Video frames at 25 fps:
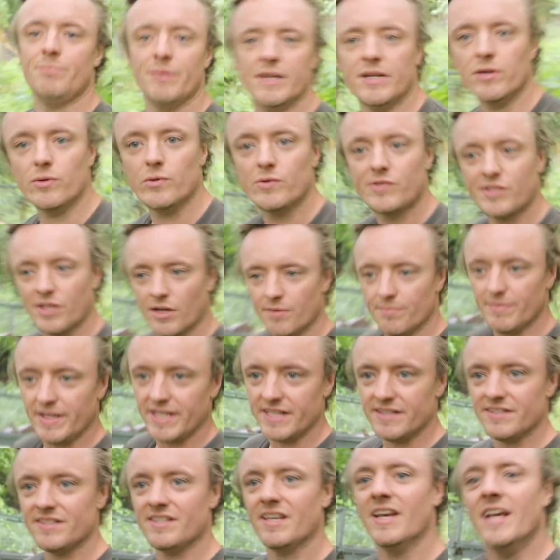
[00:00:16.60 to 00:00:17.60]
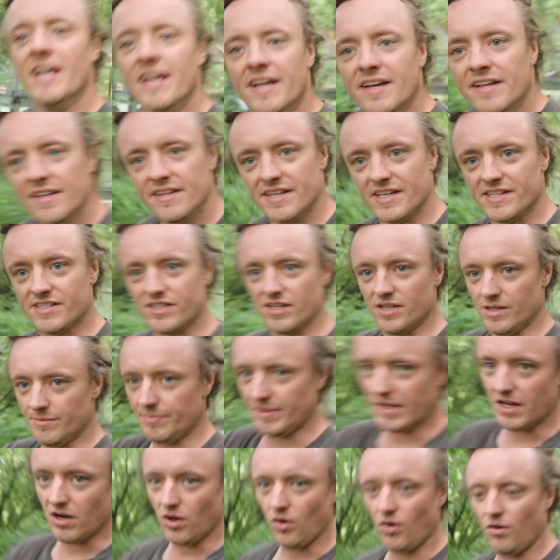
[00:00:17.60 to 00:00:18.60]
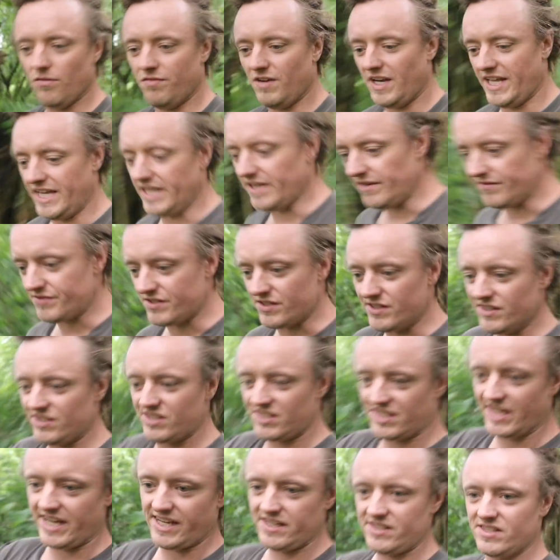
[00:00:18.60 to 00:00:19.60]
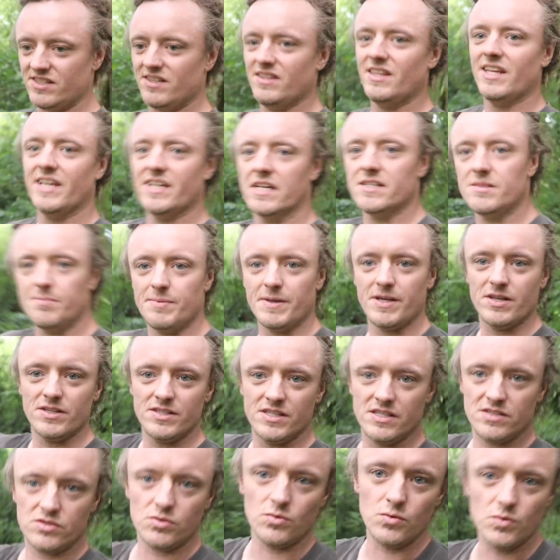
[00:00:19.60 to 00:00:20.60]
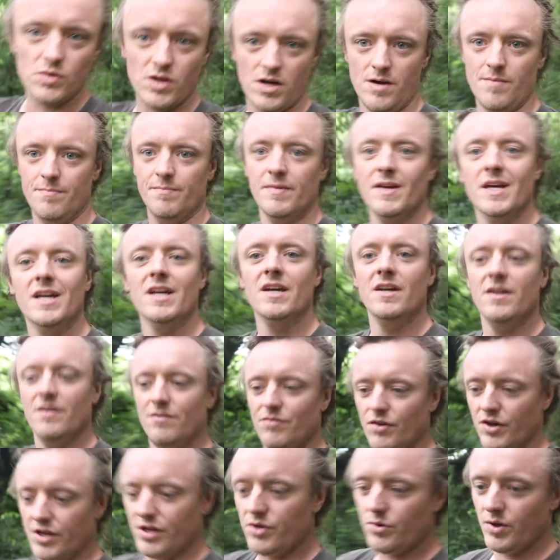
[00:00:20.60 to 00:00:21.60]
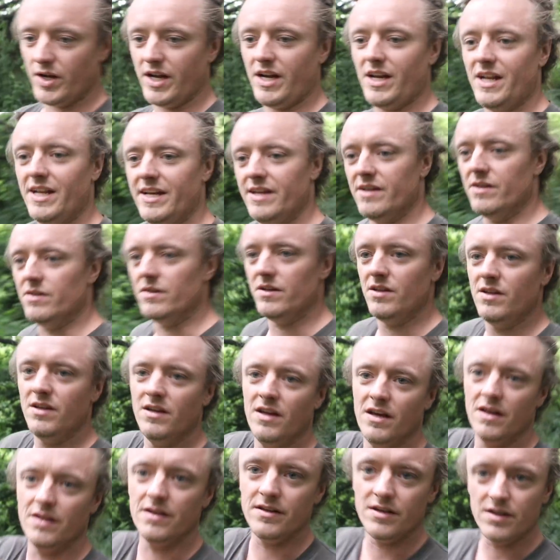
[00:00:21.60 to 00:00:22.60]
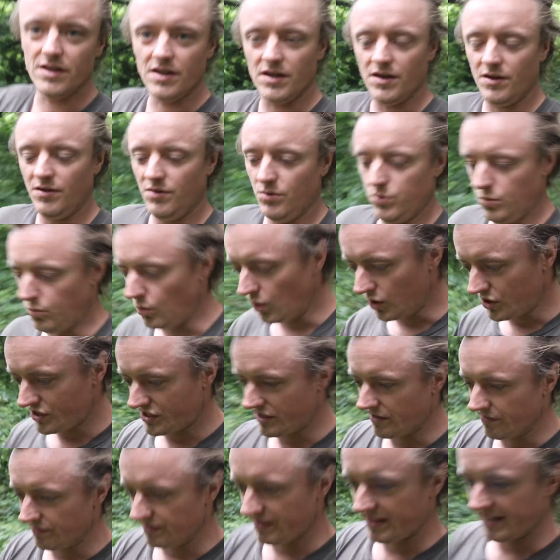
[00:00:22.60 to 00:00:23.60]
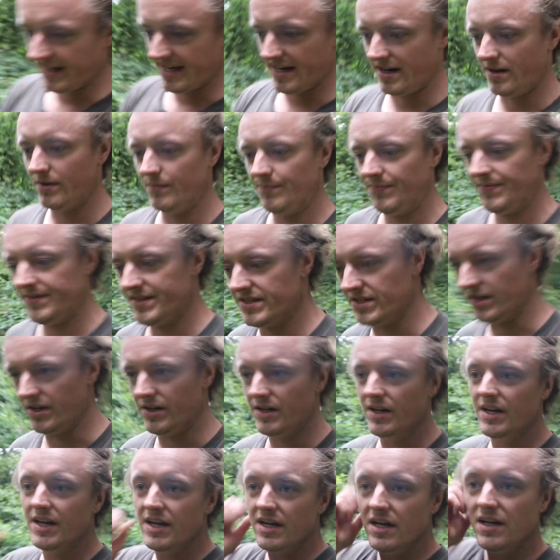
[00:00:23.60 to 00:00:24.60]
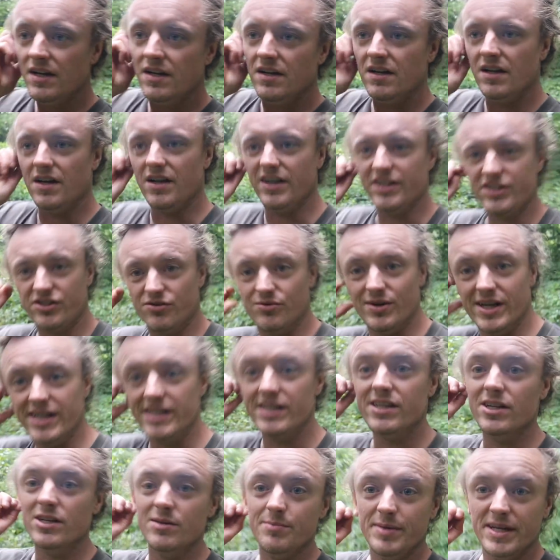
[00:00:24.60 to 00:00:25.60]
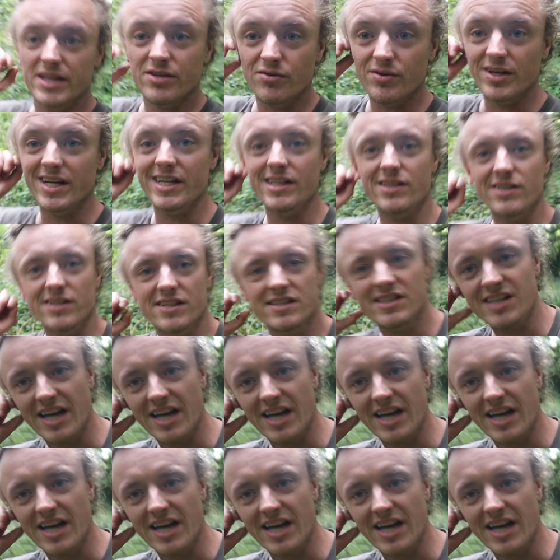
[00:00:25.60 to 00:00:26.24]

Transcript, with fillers: but it also means there's gonna be a lot of leaves and sticks and things because it's all come very quickly and, and uh, washed everything out. So uh, it's really gonna be a really good